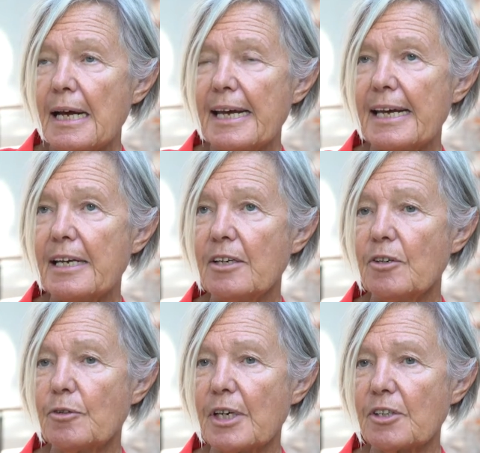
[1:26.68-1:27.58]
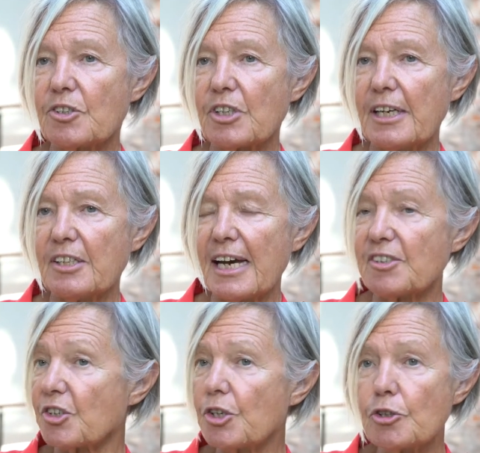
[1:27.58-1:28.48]
in that it
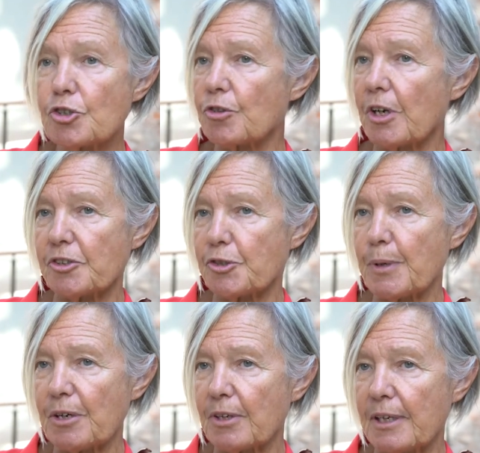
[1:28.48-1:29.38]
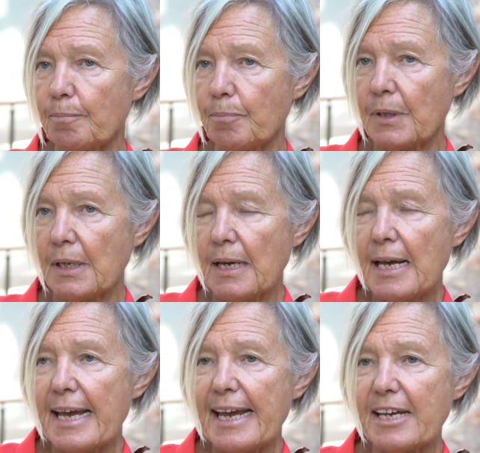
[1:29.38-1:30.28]
has a huge grants program.
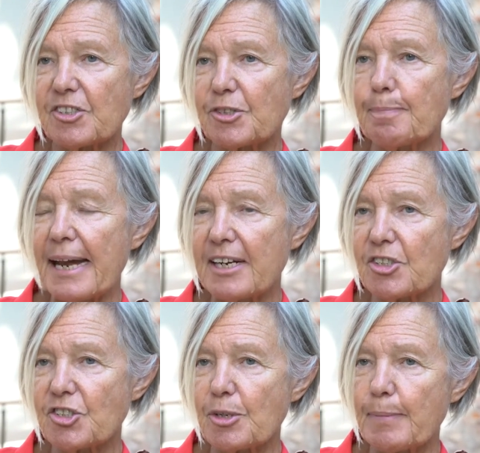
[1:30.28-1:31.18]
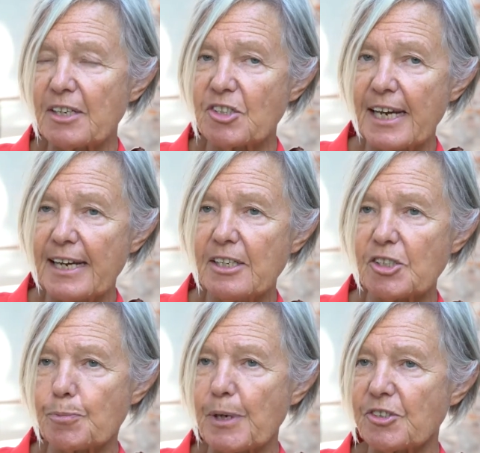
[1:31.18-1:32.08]
It's managed to maintain
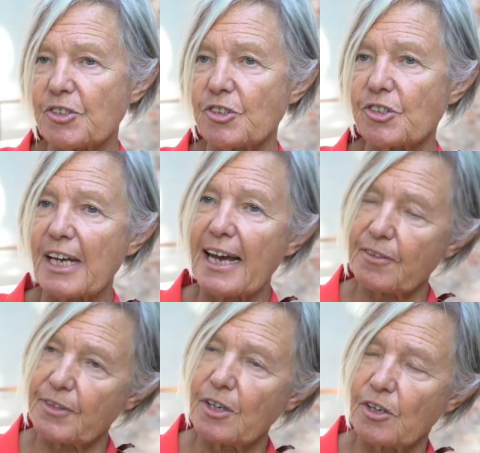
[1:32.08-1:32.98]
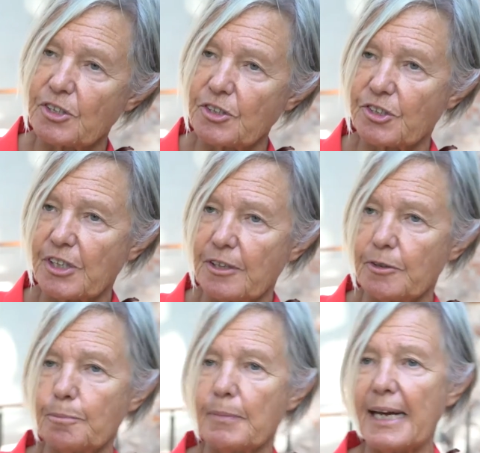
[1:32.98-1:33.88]
its presence at the artist's
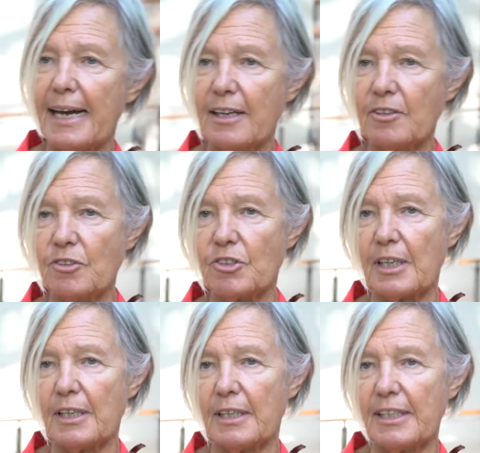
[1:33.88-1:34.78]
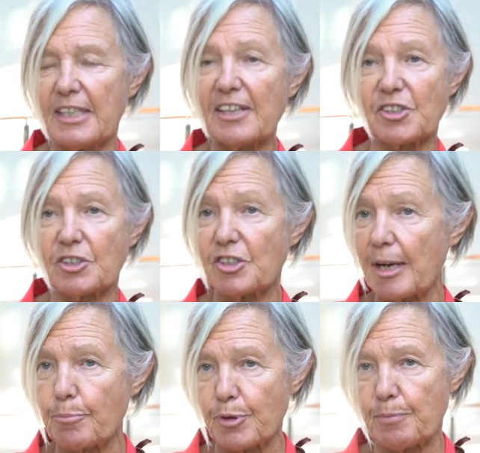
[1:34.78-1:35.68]
home, and uh, it has a
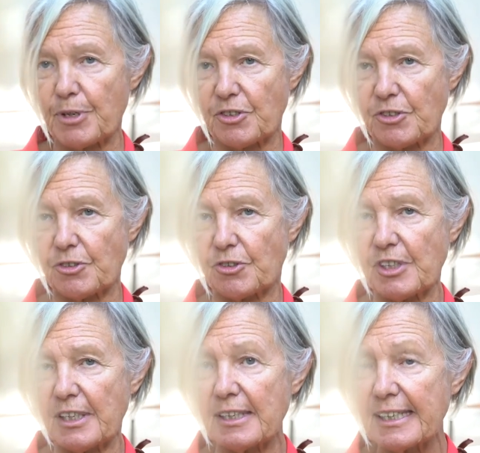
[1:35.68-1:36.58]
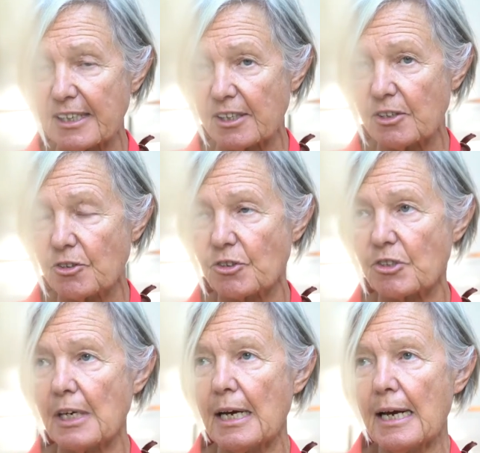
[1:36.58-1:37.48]
contemporary presence in Leeds.